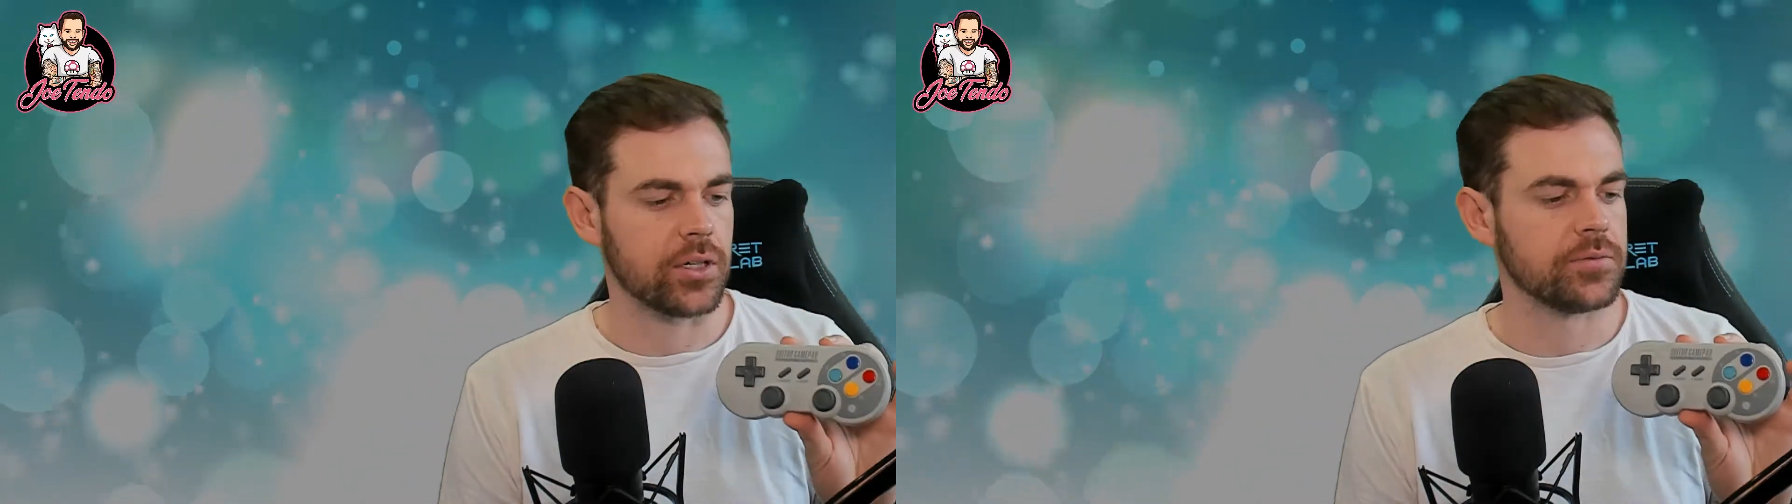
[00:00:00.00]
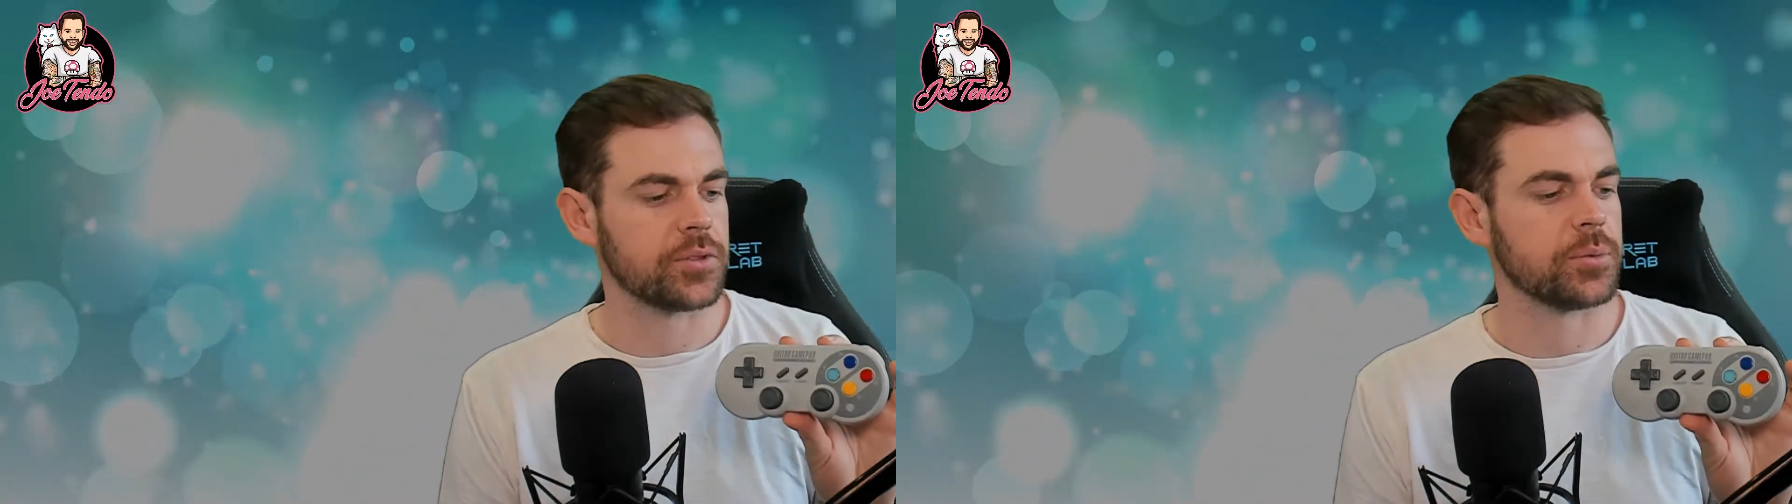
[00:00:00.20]

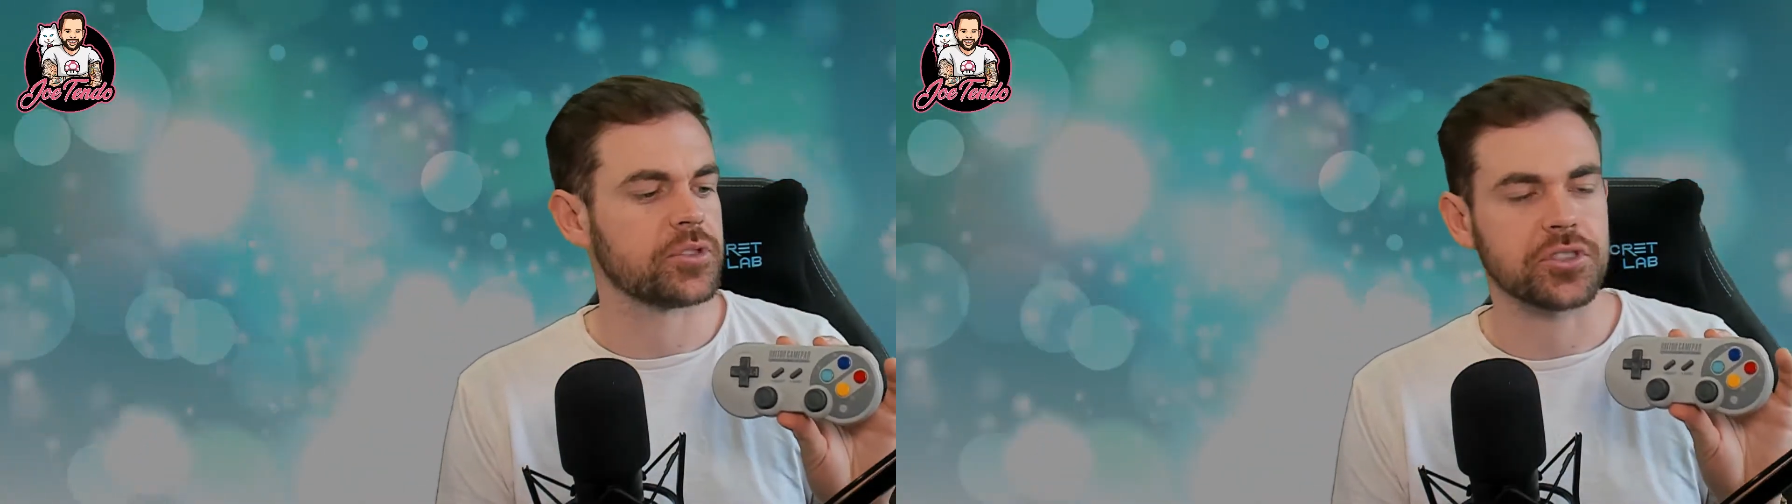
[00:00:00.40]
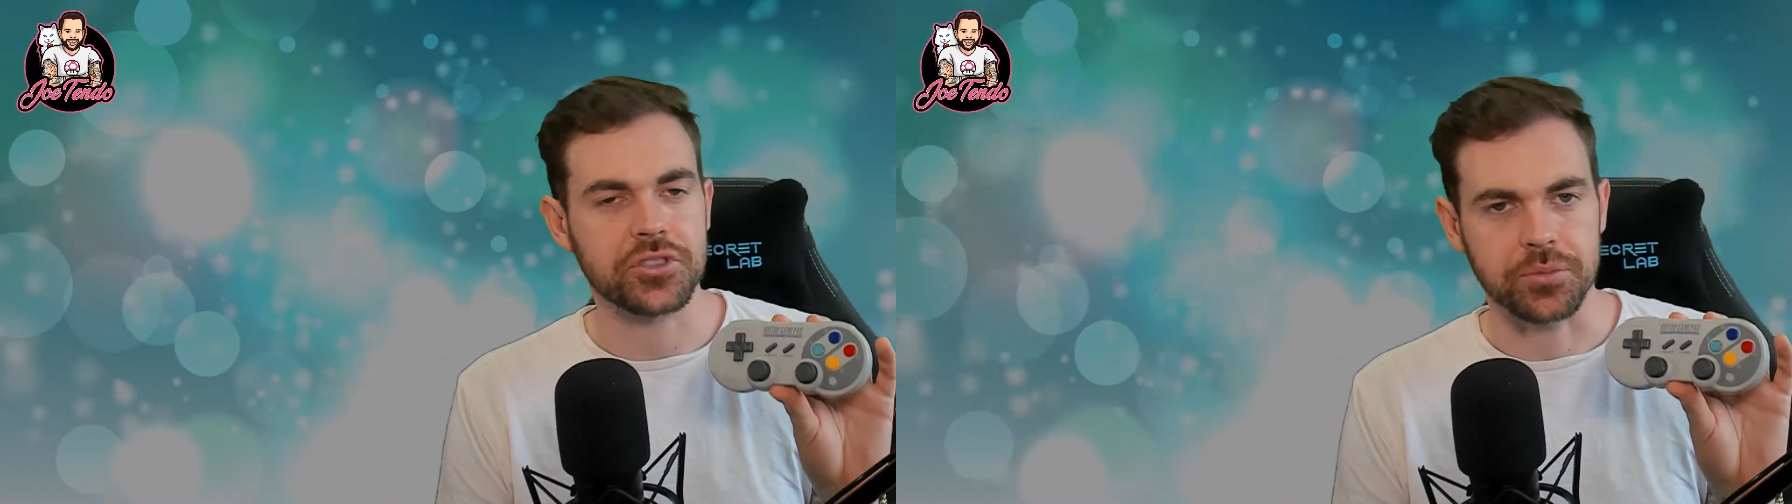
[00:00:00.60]
comfortable
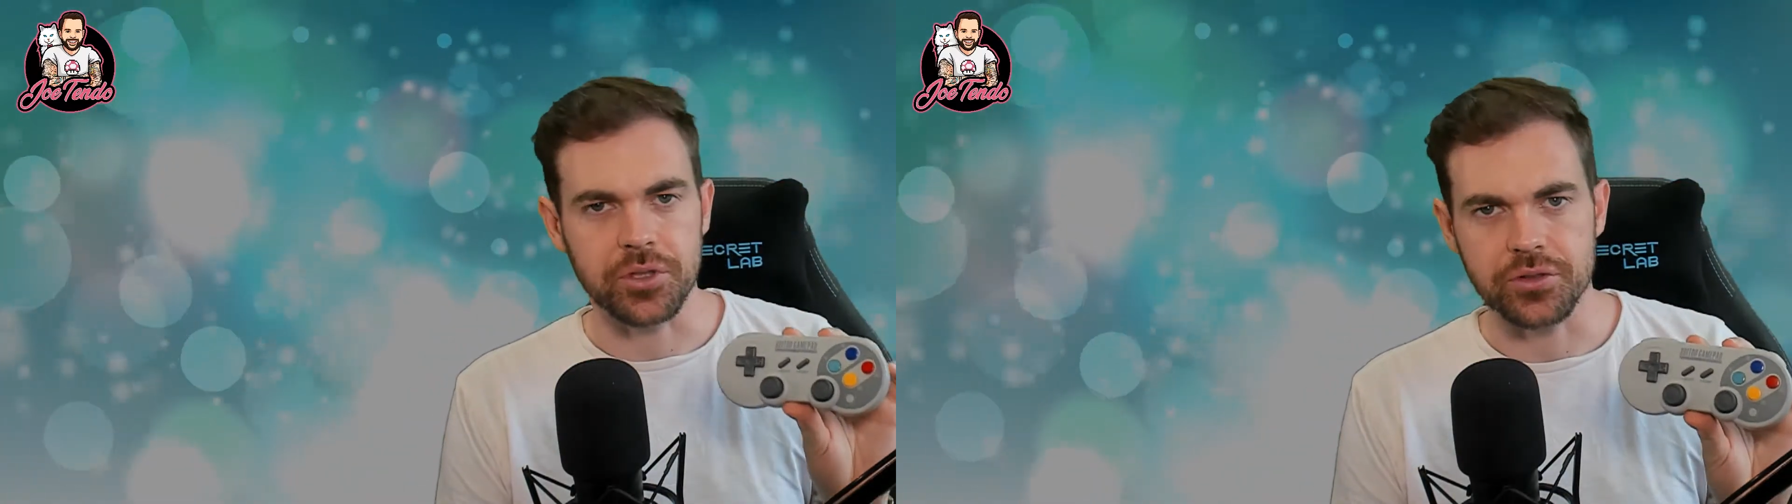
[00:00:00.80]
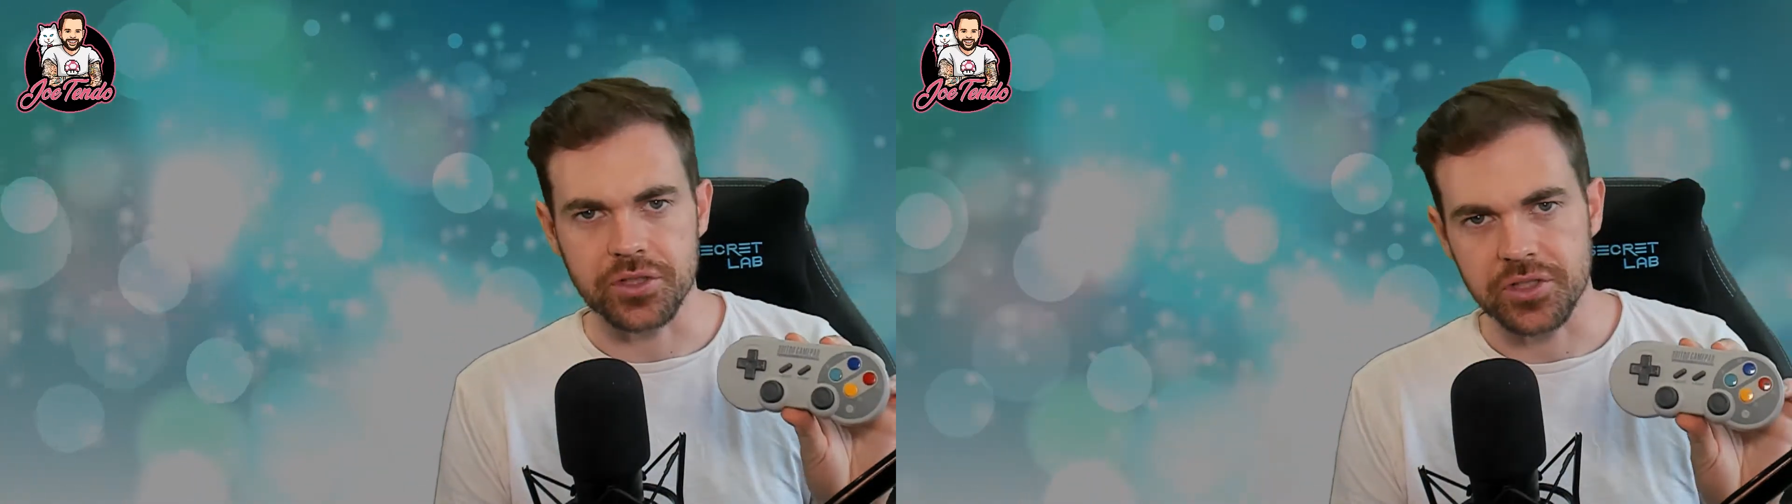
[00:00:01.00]
to
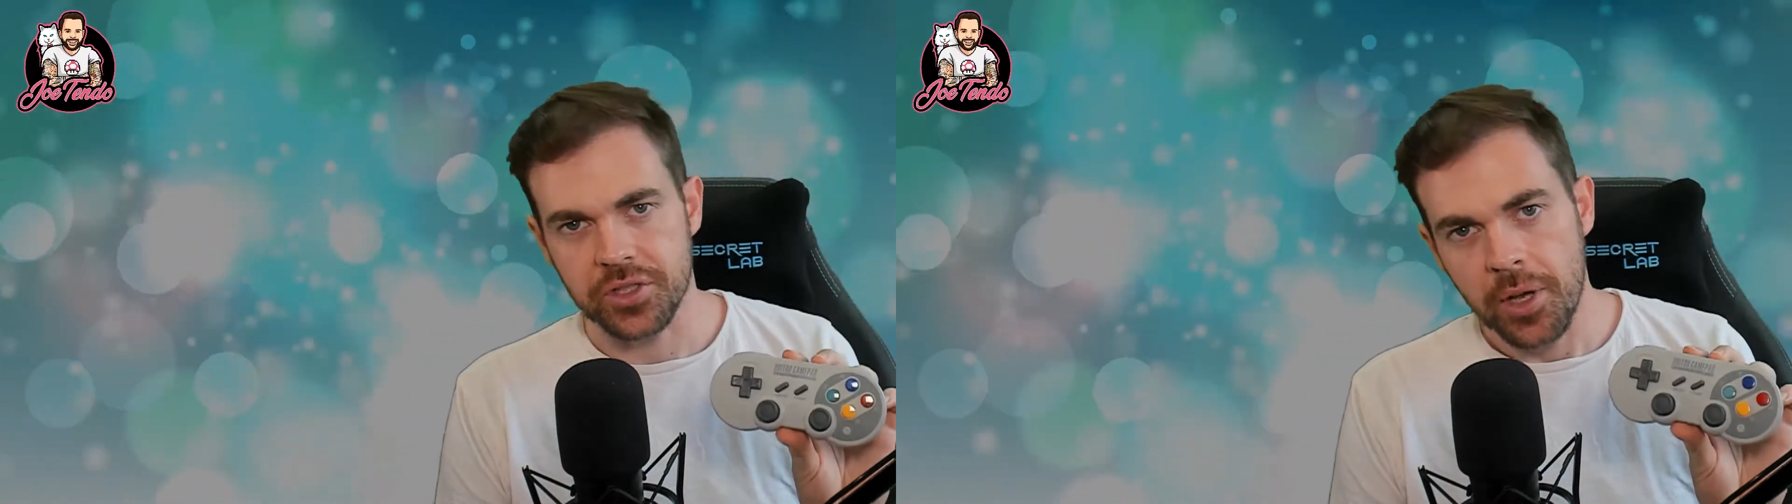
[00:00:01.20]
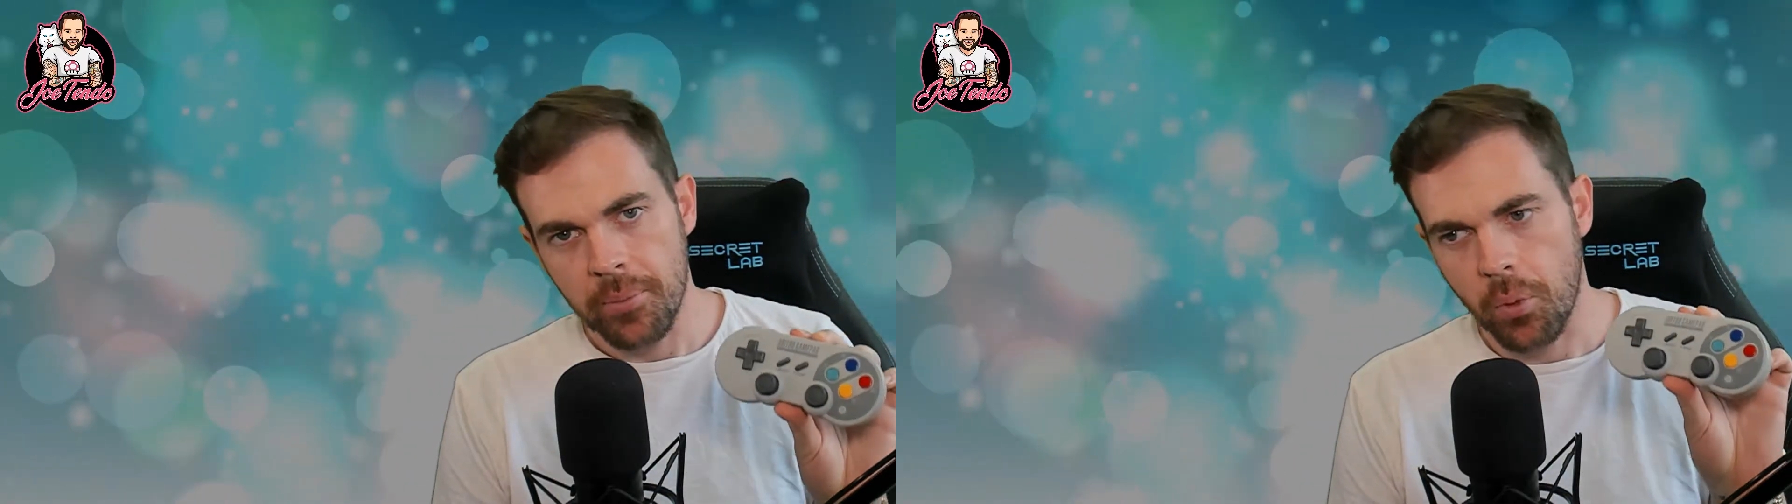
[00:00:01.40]
some users.